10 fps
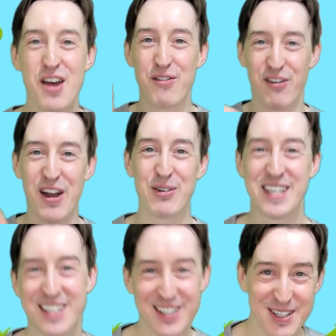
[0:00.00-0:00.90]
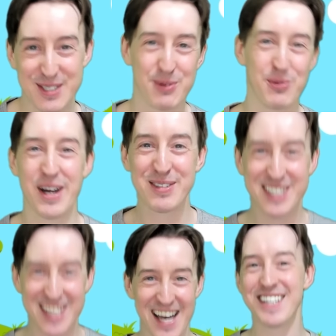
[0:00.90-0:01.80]
Very good! Well
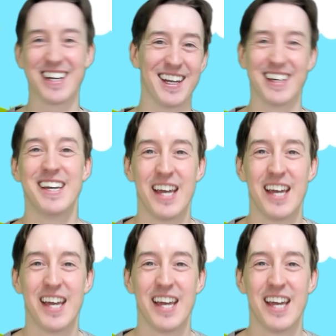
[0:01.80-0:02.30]
done!